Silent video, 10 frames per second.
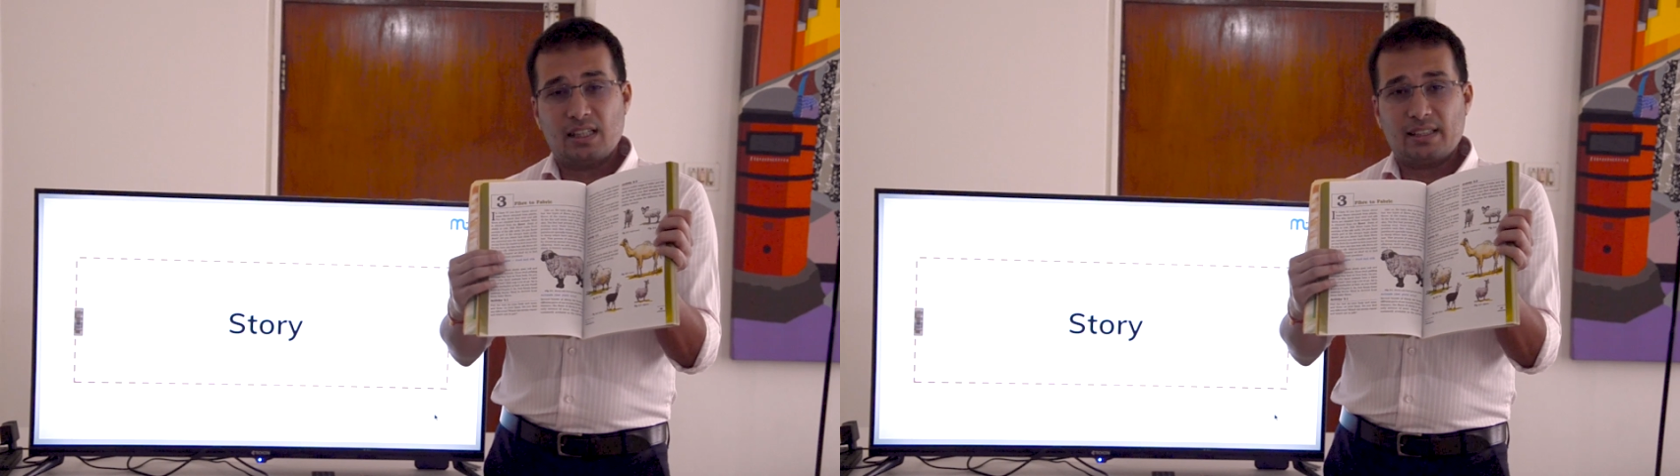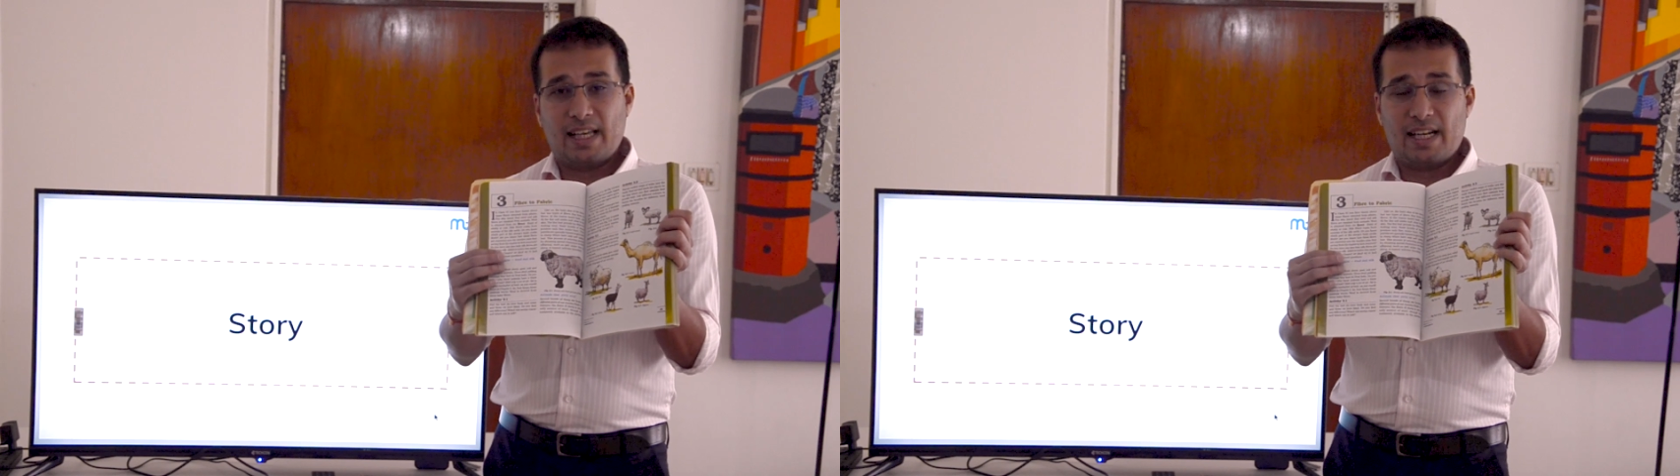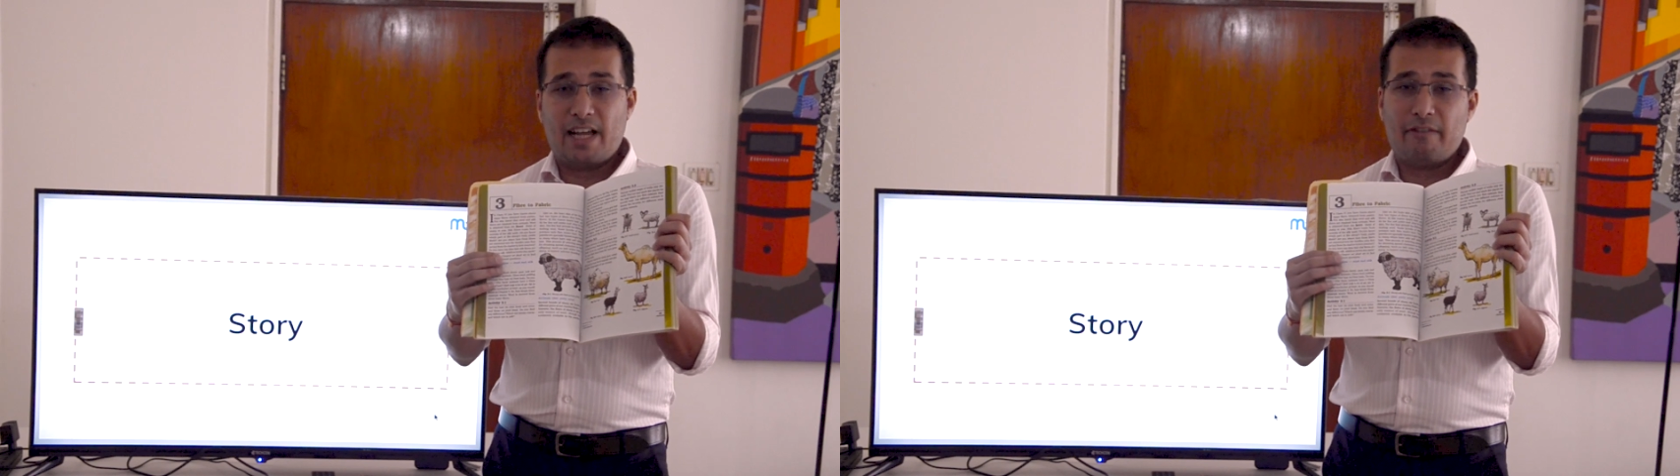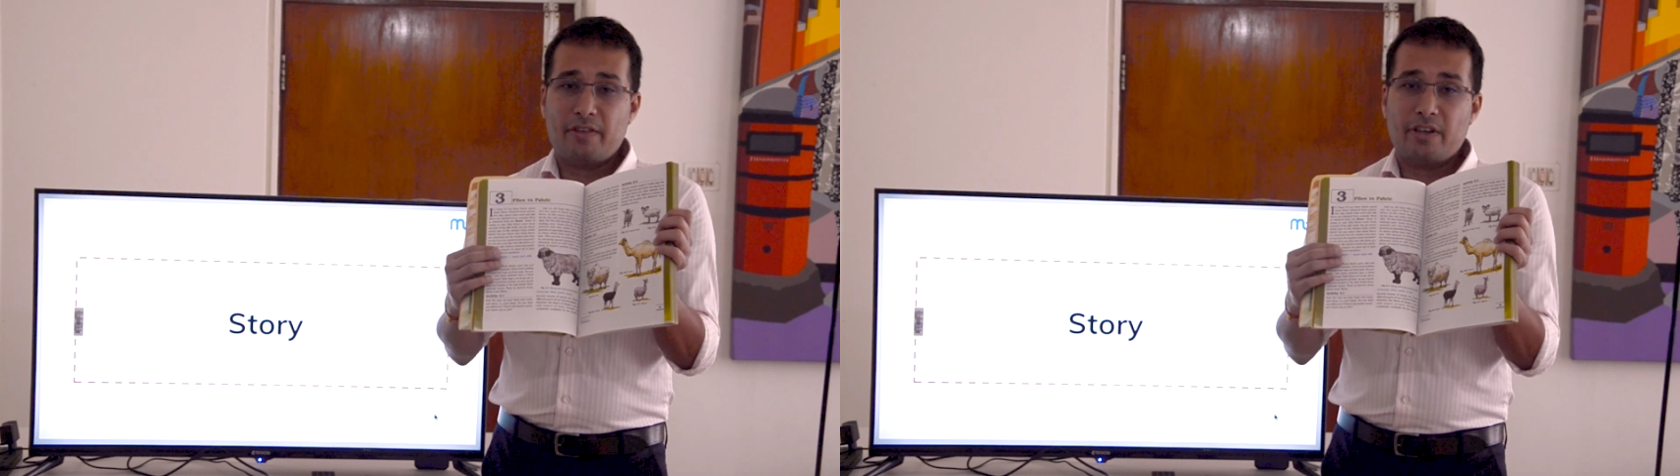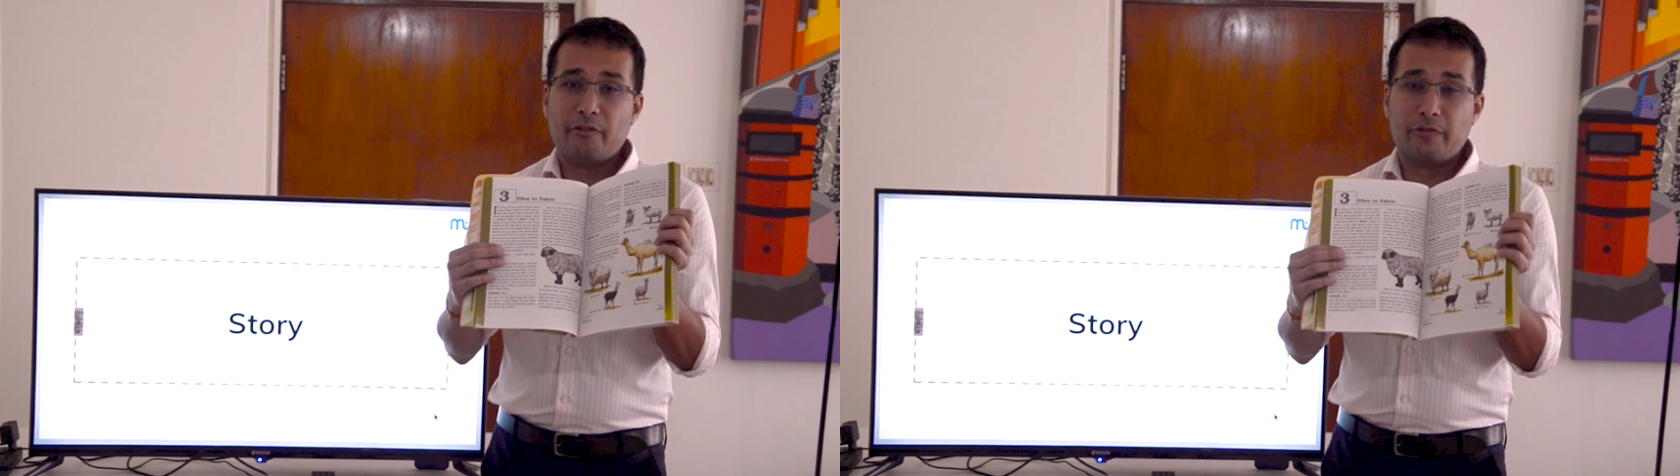that
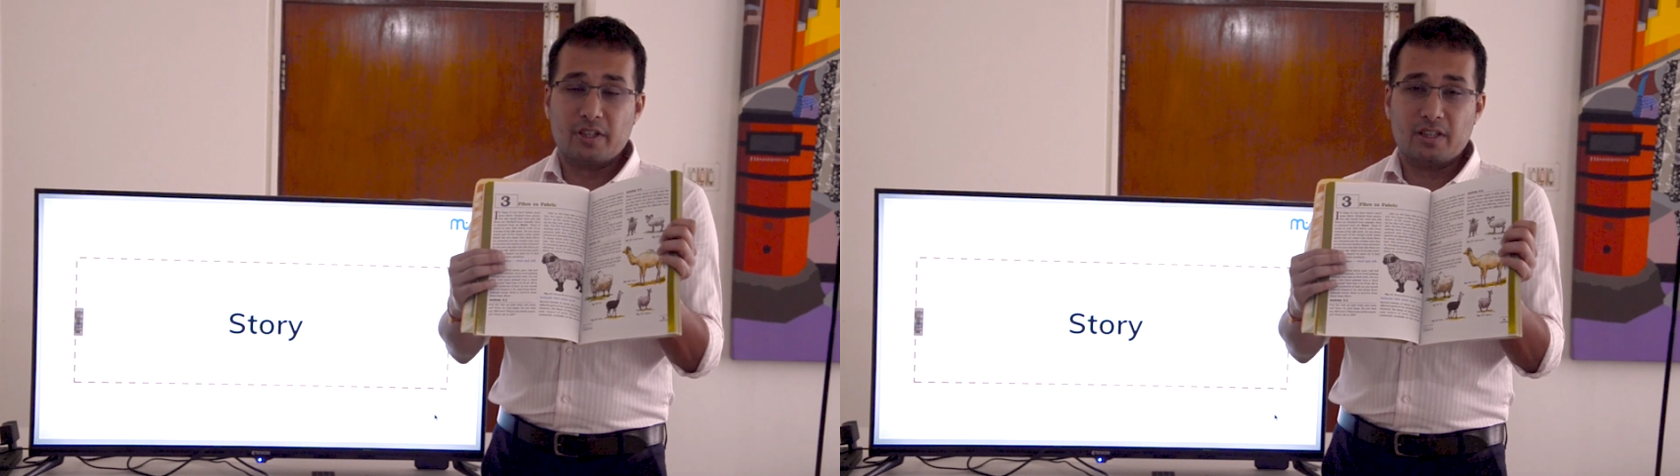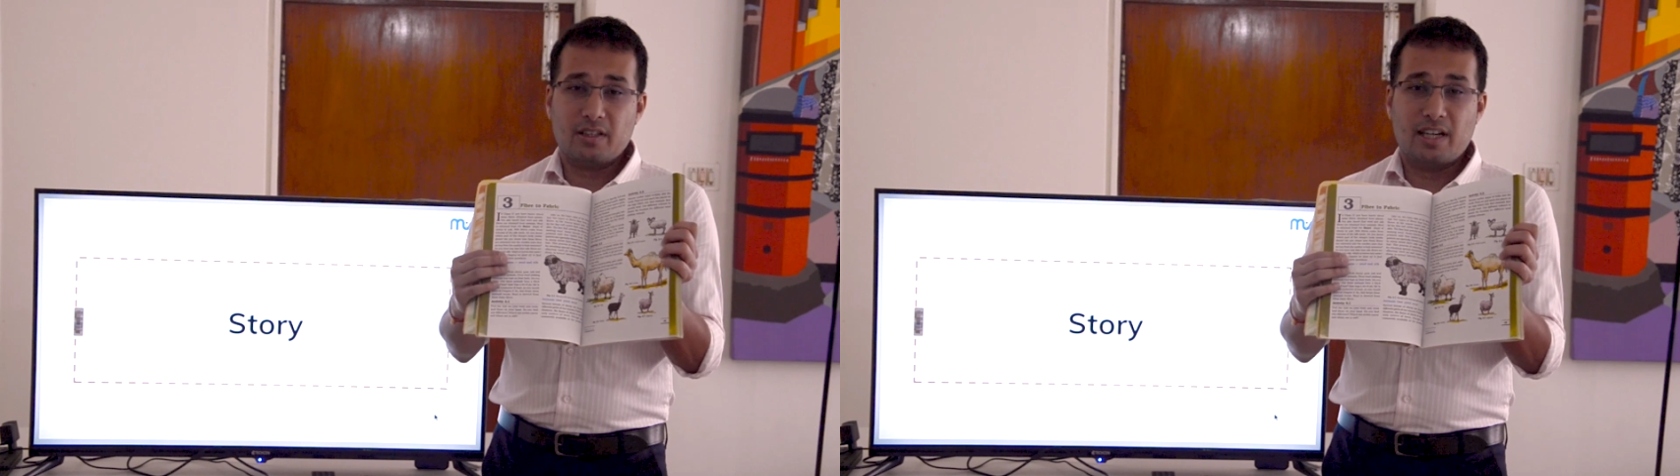have fur